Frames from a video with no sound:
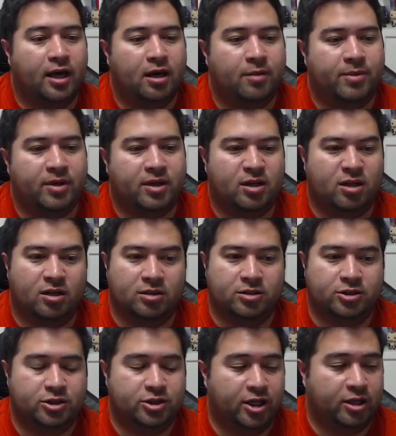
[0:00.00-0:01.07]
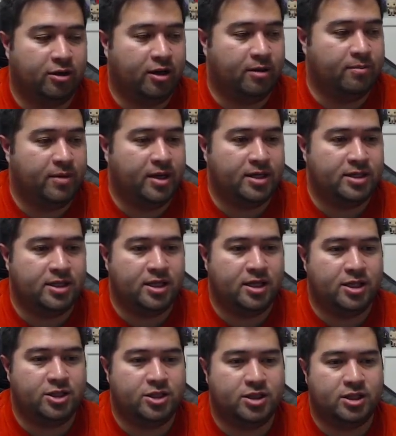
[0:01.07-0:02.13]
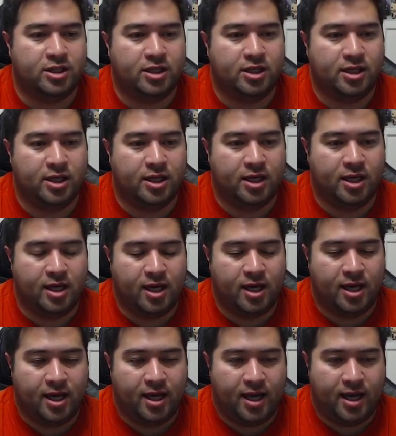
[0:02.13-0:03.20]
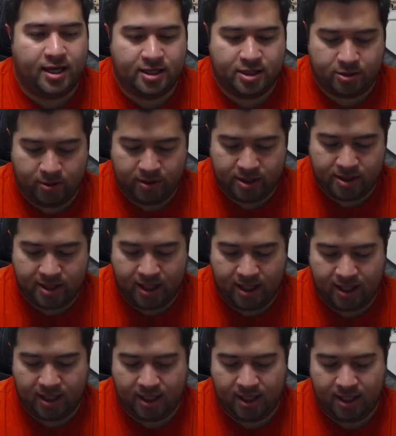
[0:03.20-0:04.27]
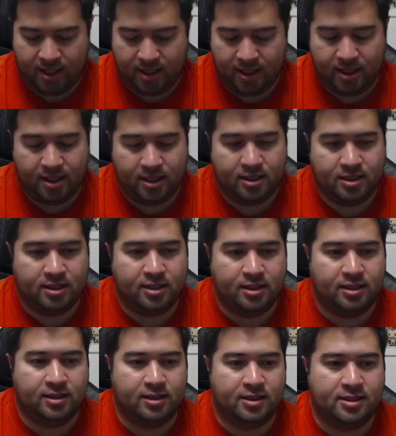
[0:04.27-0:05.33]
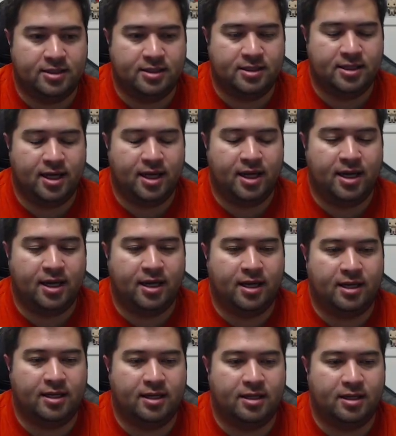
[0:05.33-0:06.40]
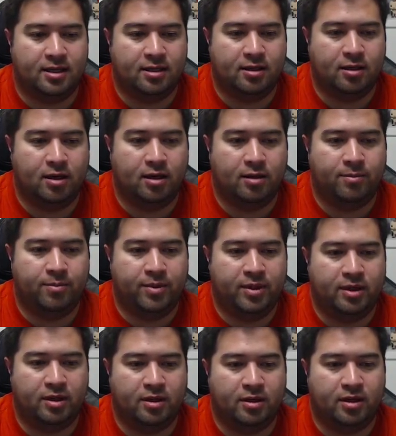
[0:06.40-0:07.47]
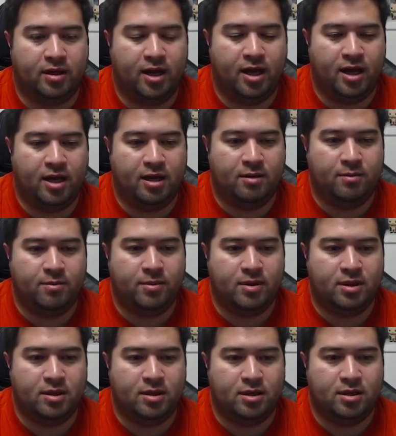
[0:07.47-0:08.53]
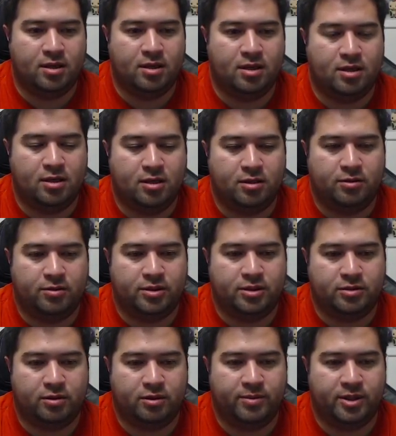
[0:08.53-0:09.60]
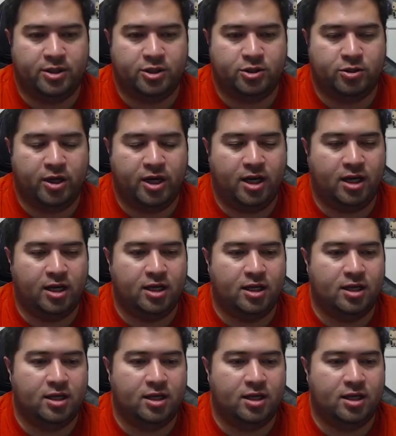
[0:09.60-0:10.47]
be called generate message. And it's going to take in, let's say, a bidder name, which is going to be a string.